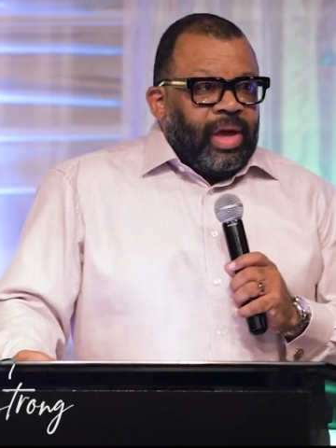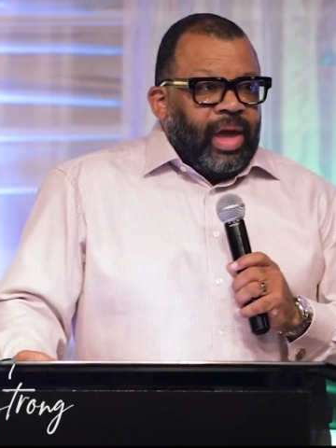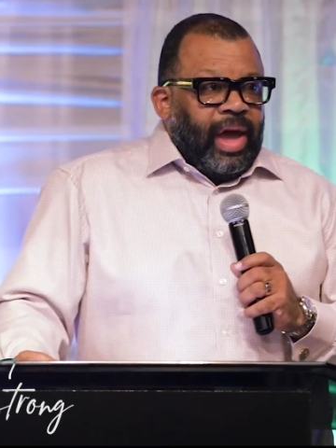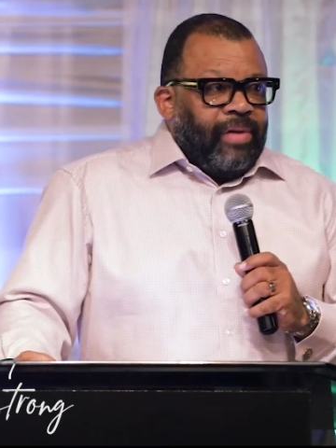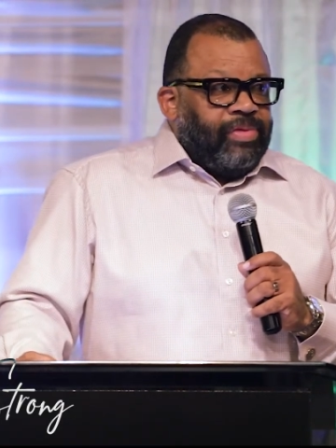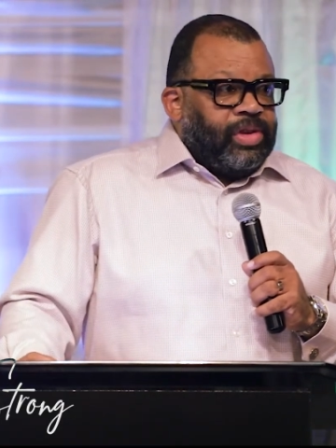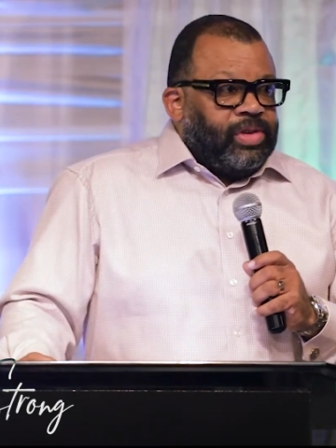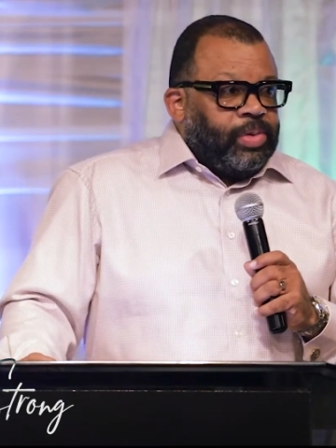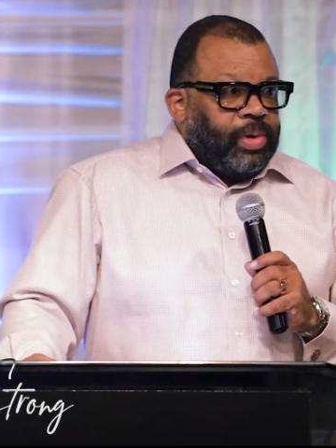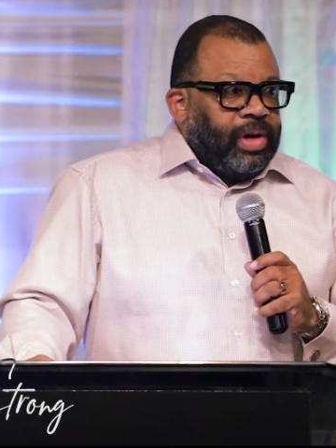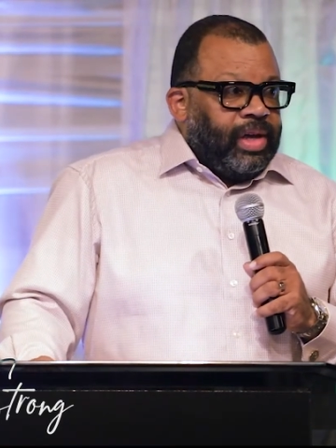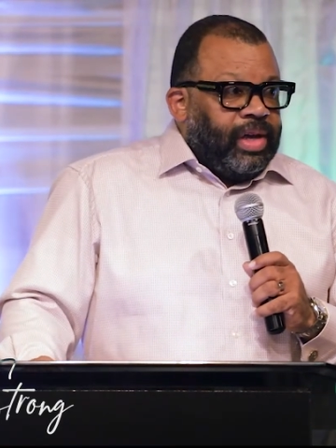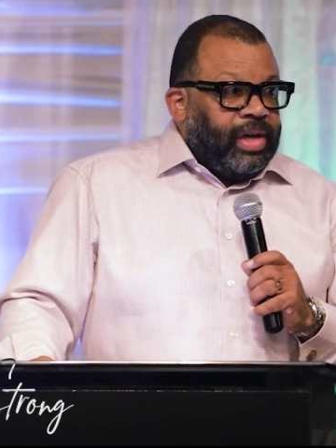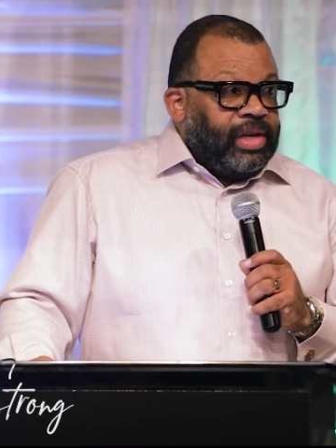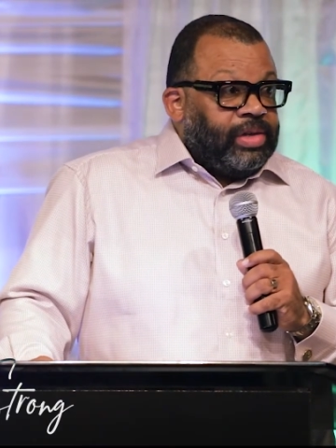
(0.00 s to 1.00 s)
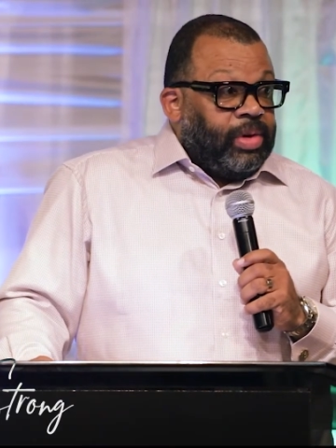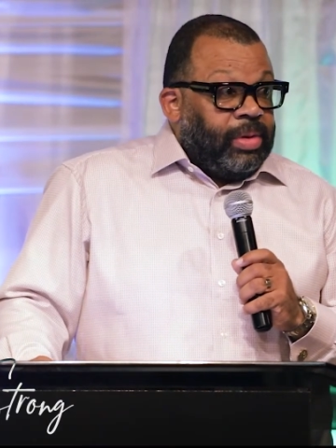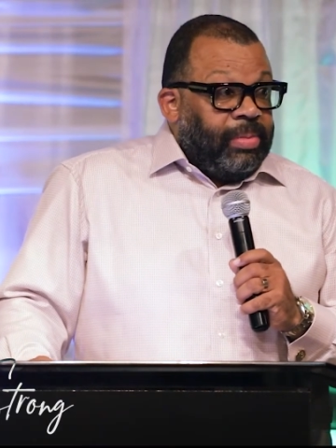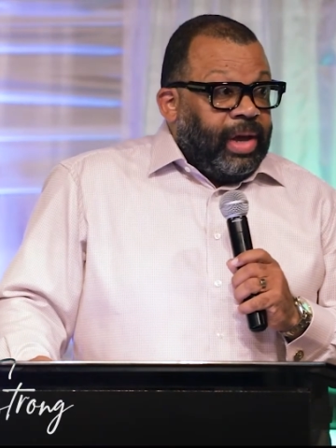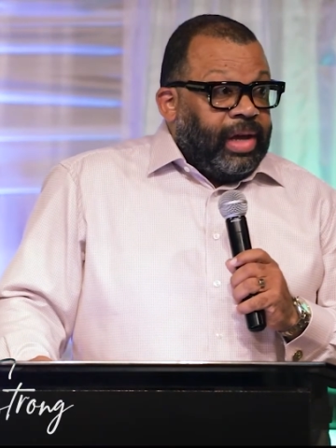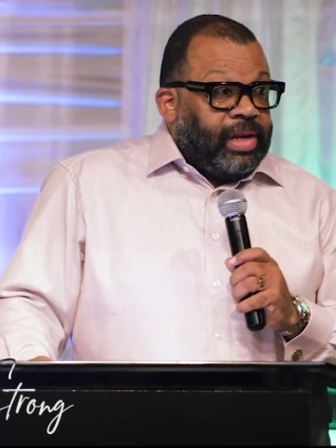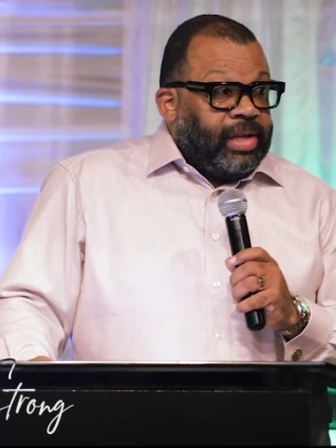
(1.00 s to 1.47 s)
after 20 years
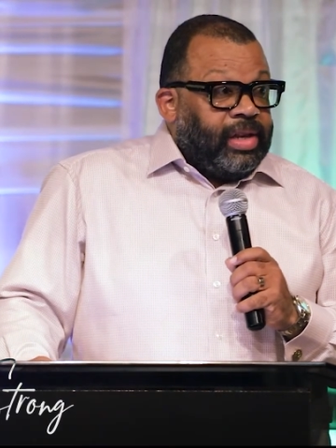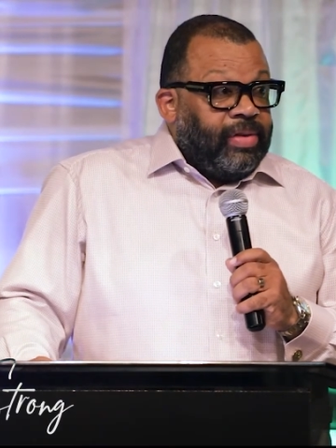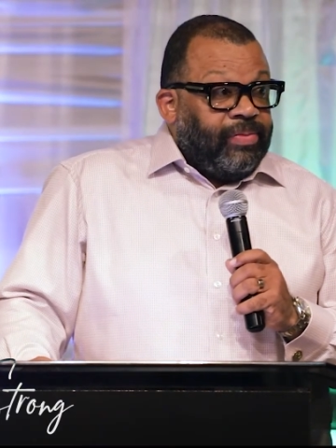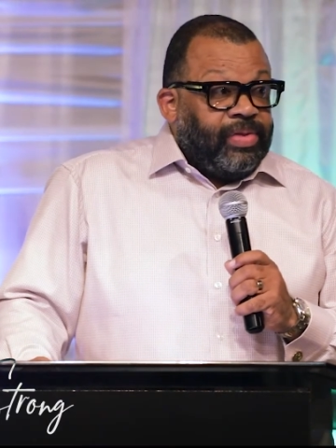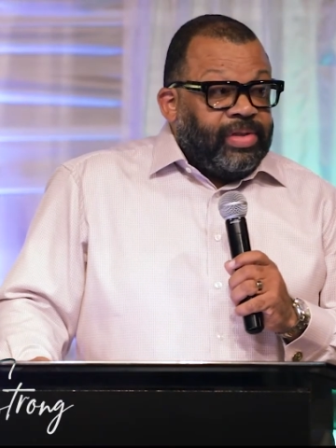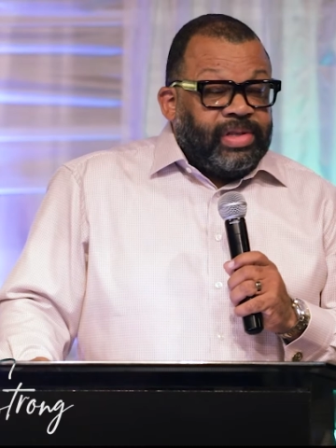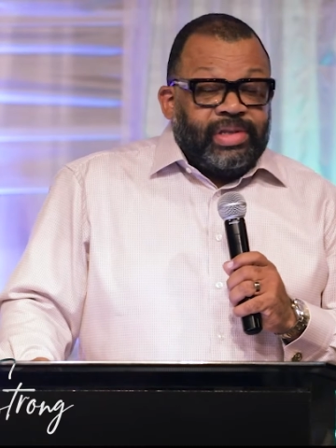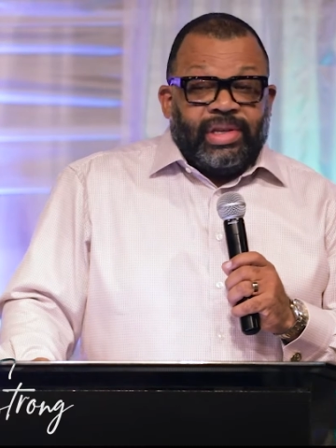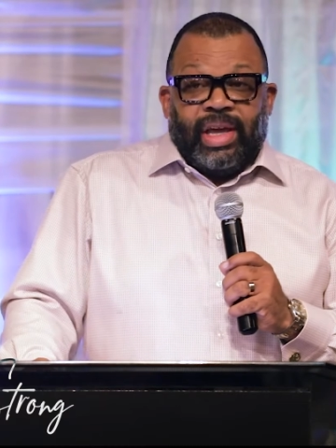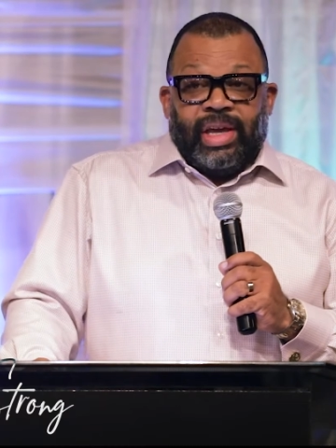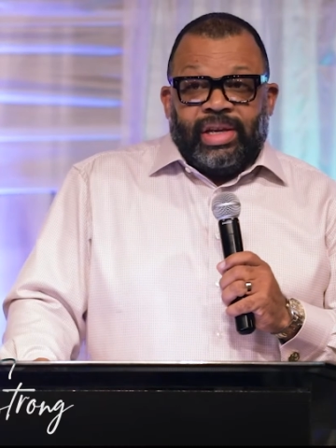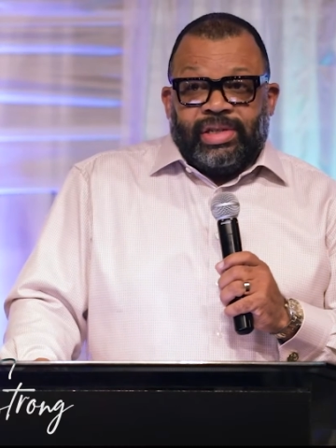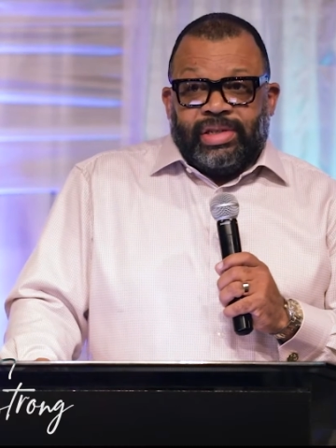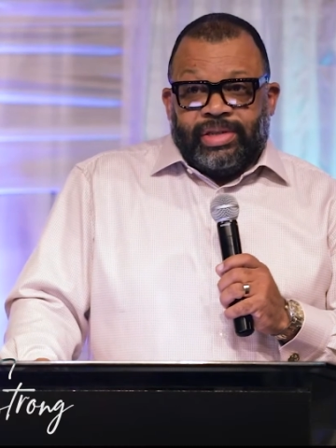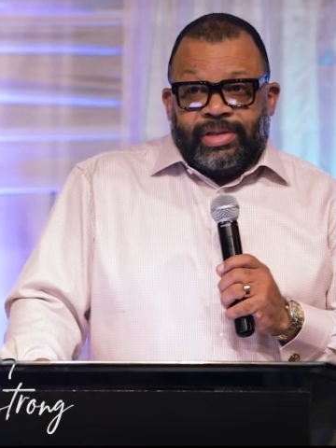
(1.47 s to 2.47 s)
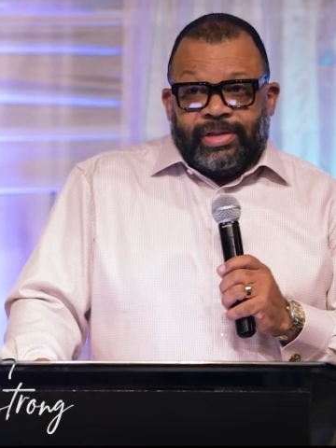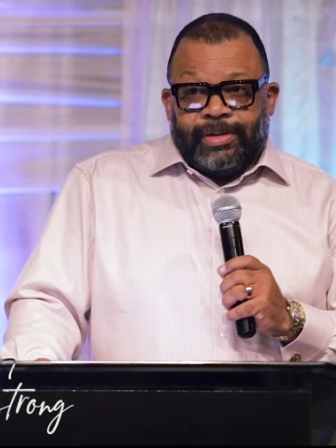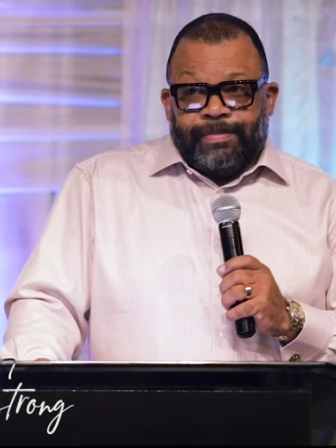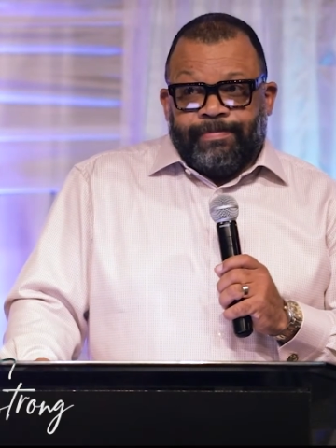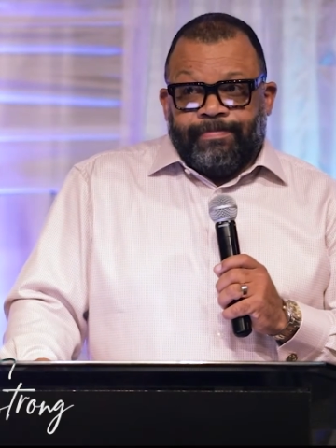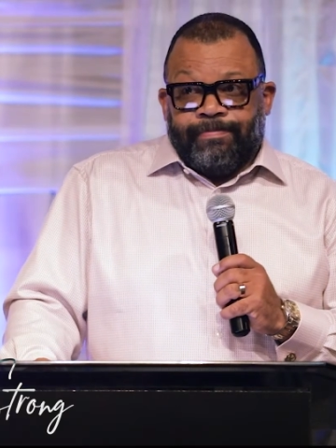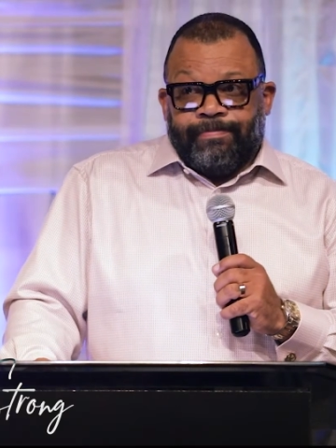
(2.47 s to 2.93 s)
remained in infant stages.